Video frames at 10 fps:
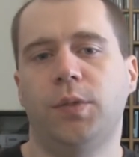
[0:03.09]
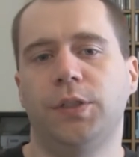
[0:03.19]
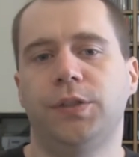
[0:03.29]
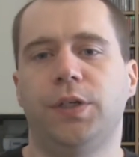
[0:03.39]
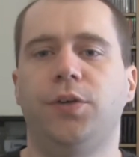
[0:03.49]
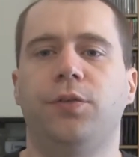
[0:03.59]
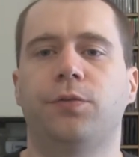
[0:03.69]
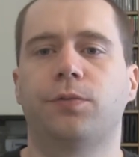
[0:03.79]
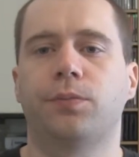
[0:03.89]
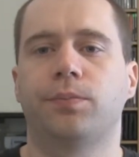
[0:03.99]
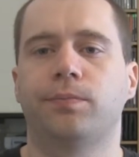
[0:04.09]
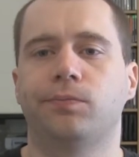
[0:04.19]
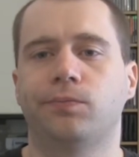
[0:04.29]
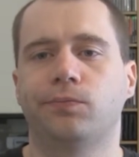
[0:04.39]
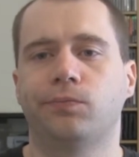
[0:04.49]
myself
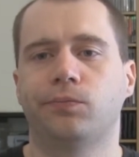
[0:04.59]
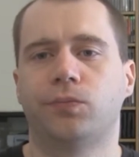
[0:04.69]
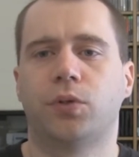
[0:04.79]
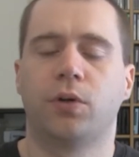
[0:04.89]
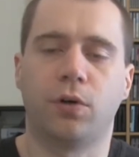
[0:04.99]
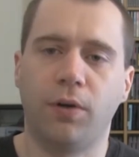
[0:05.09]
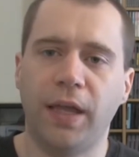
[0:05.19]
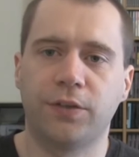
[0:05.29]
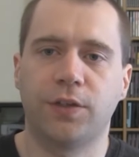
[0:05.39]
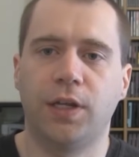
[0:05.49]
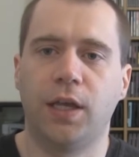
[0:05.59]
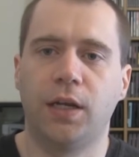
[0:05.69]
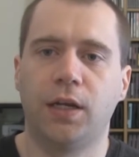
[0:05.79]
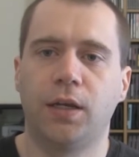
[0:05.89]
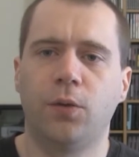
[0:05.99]

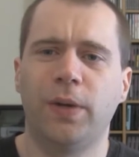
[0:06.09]
procrastinating.